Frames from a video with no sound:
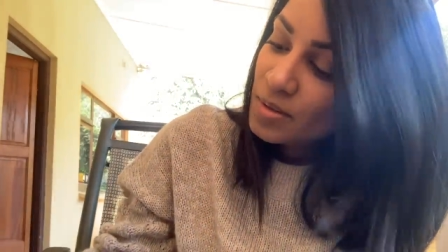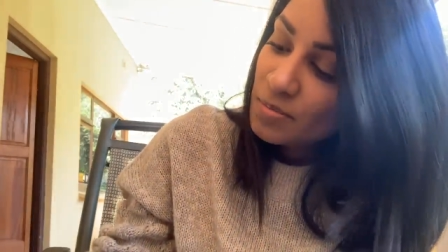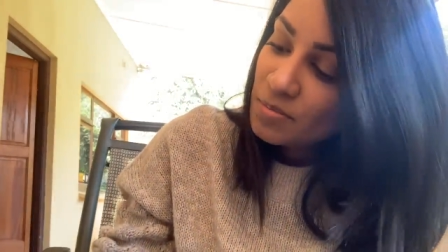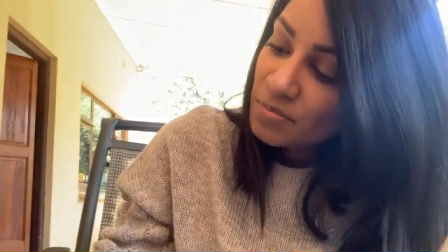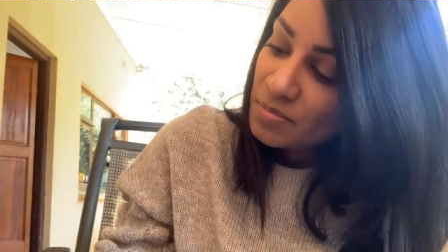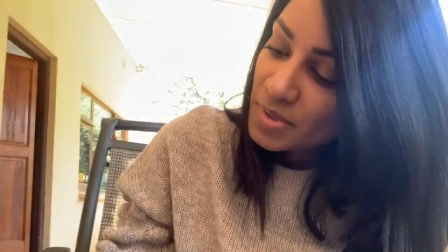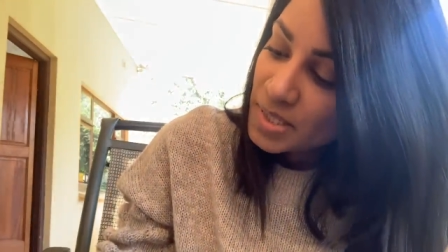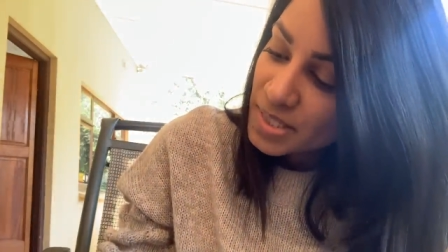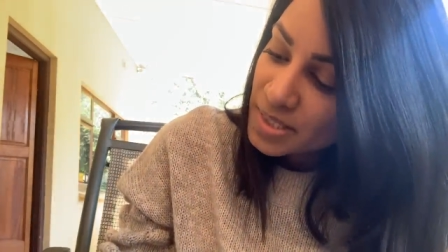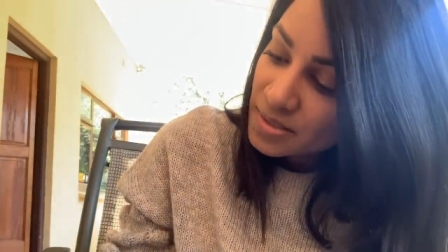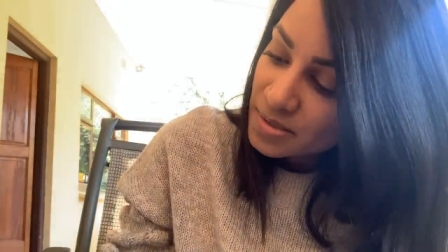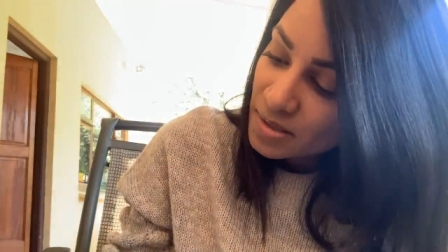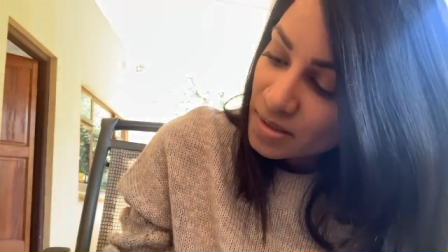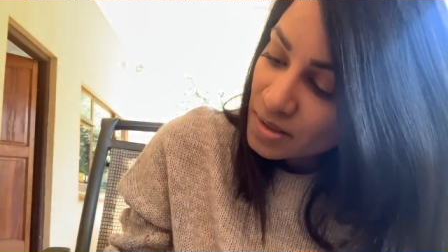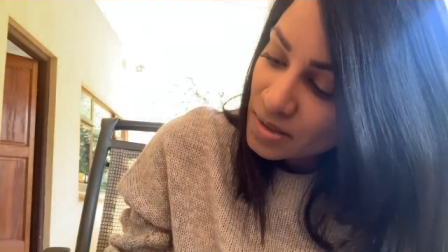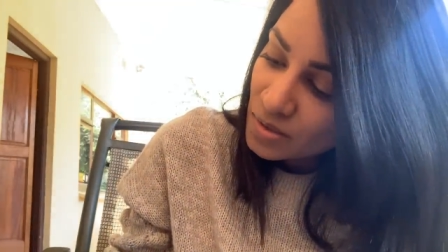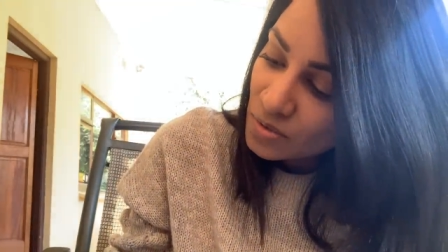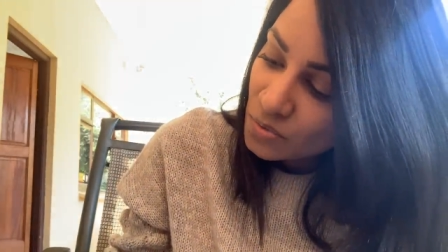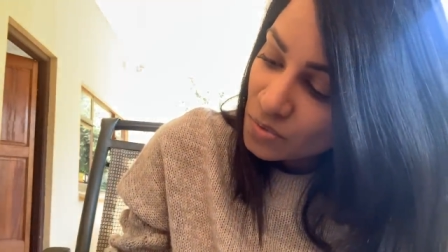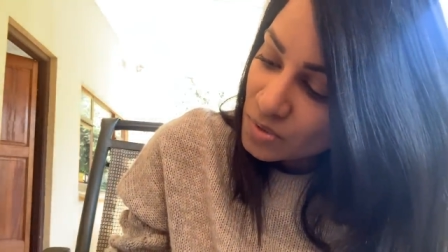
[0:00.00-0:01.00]
bite an
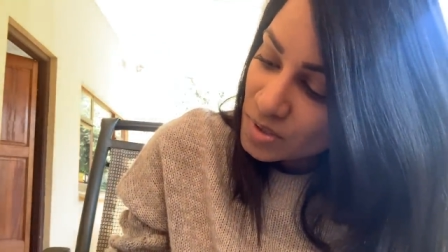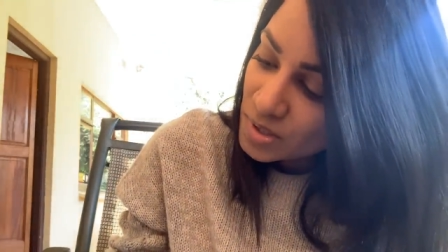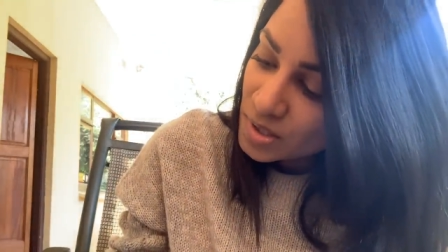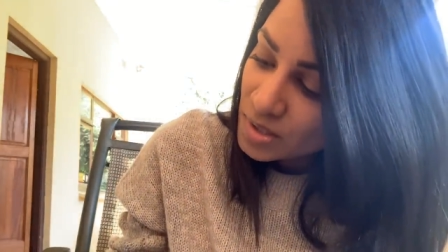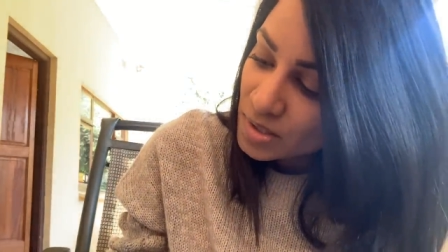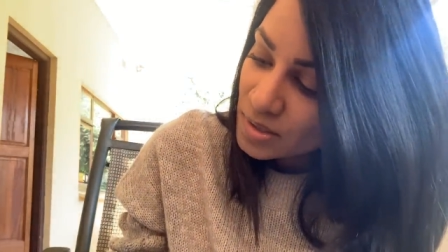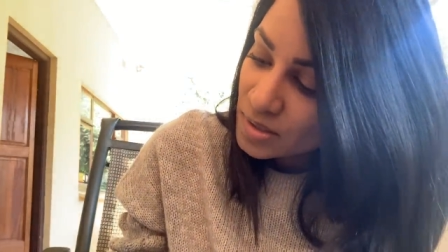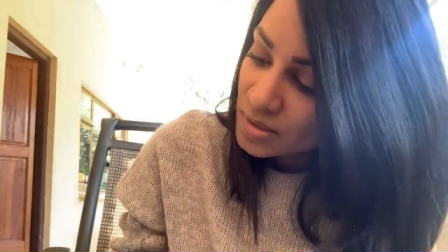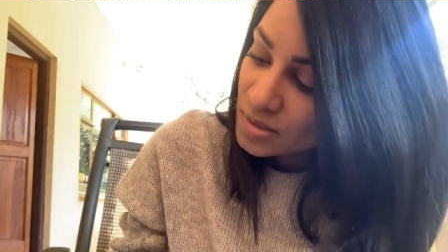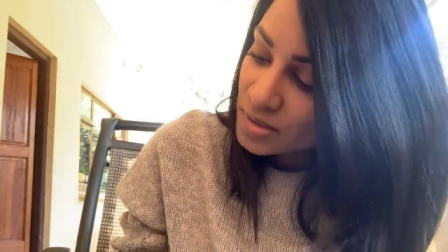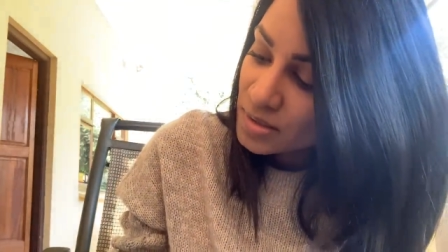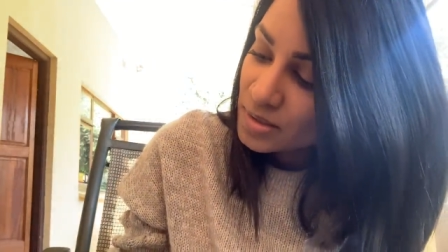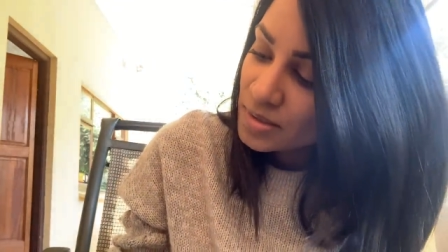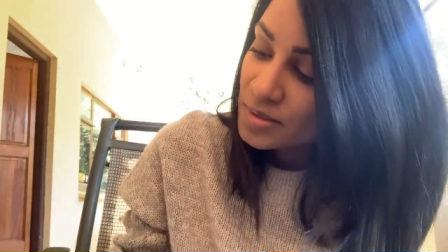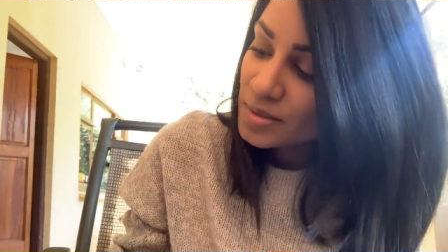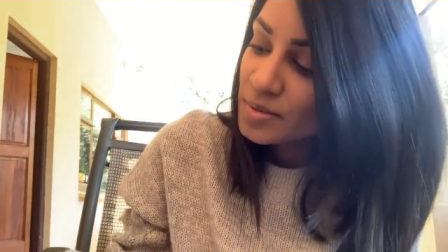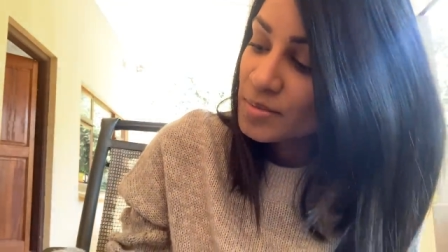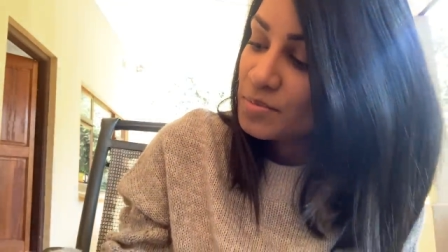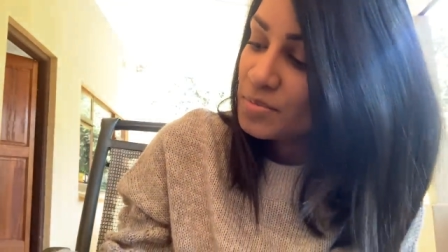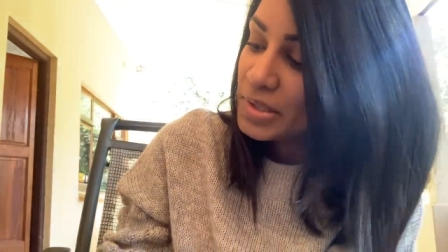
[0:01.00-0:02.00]

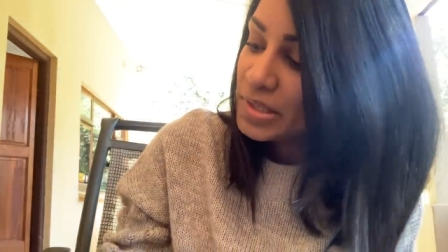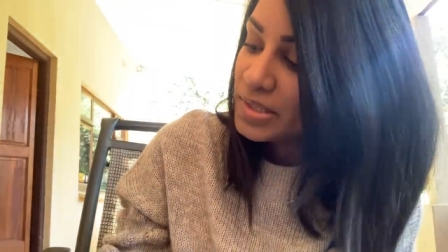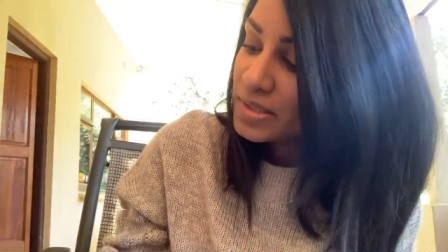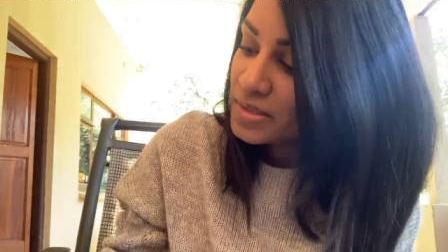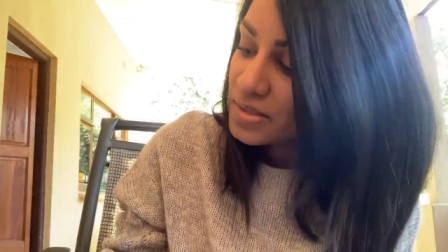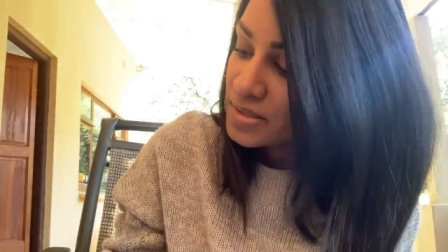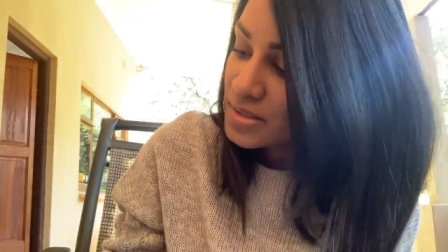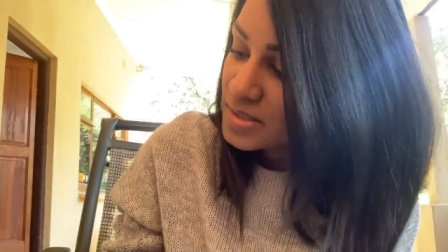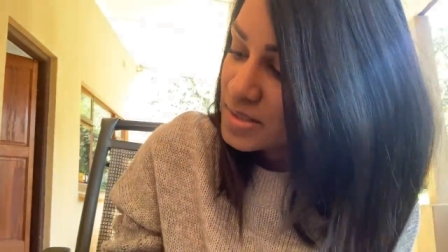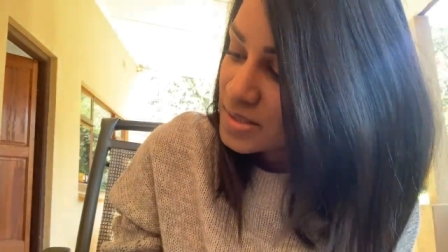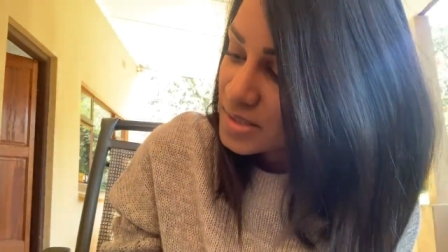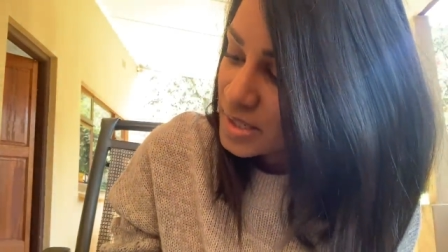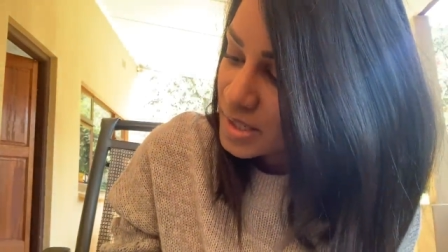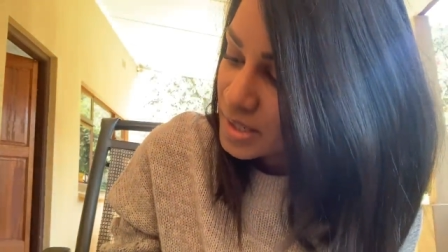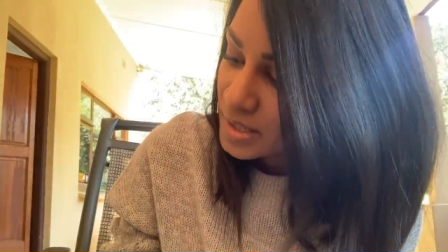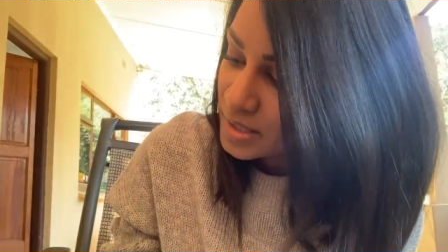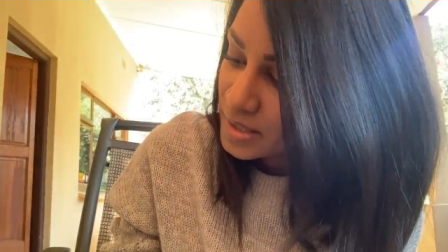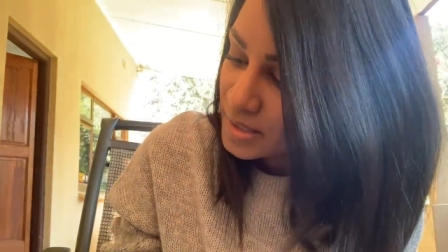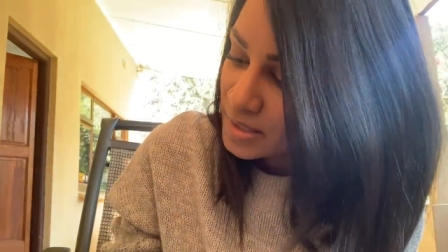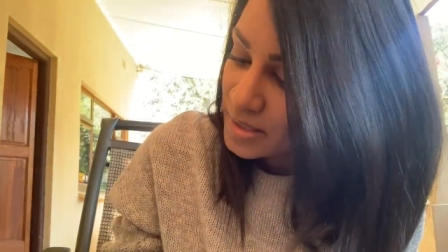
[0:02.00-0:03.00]
iguana, bite a
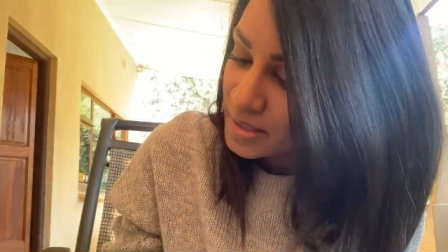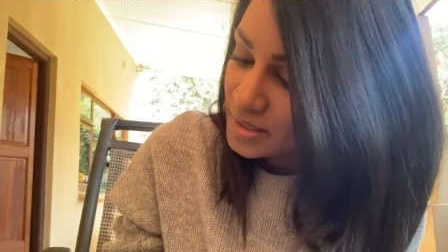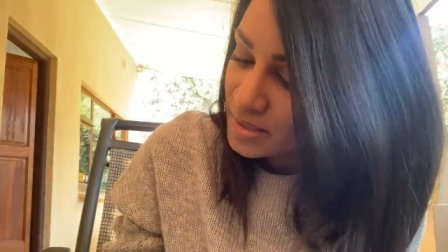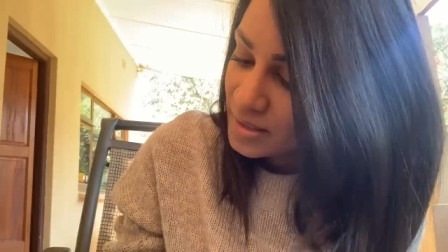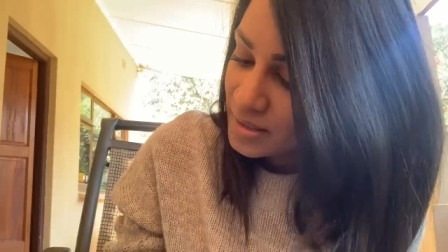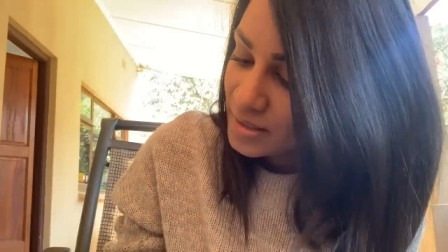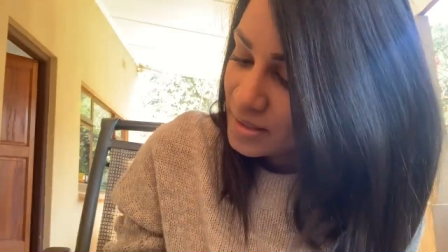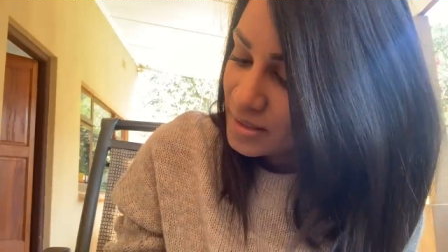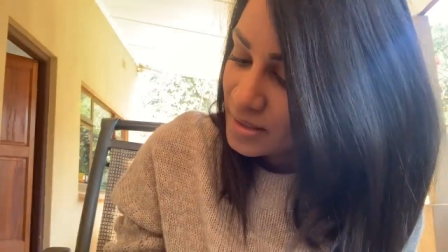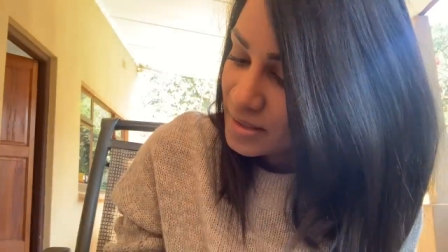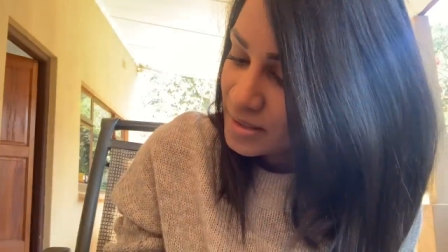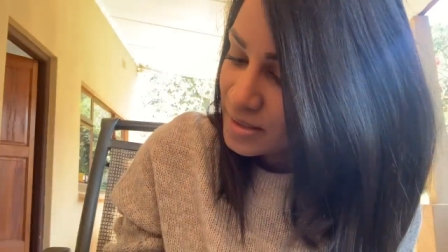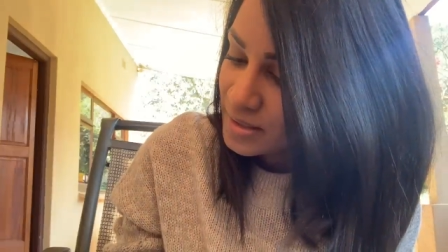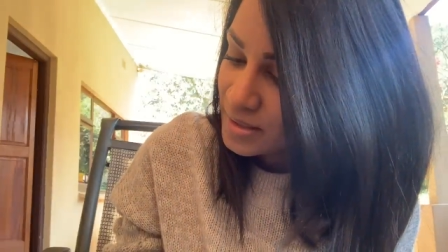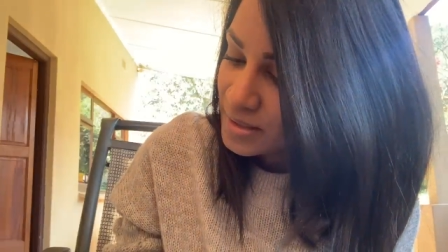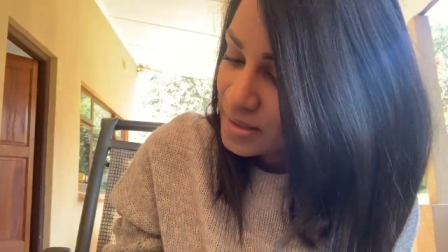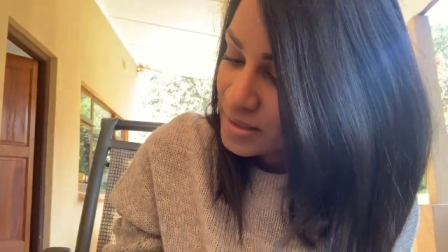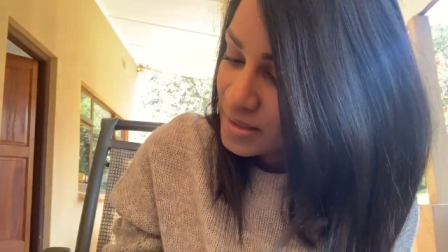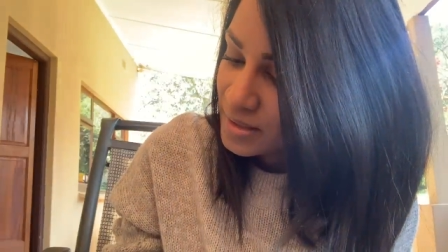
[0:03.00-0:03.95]
snake,